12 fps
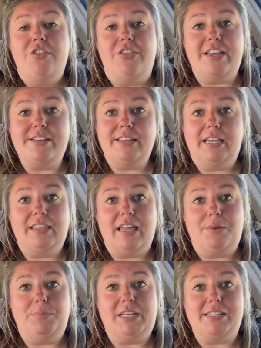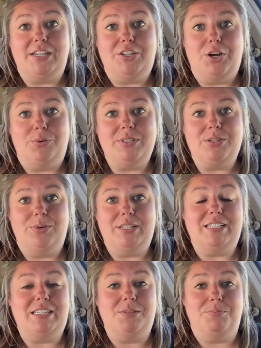things like that, because I know it's going
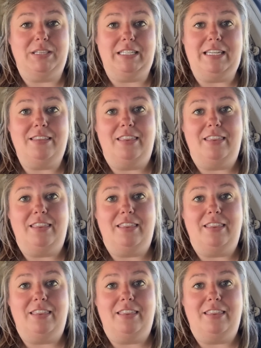to deplete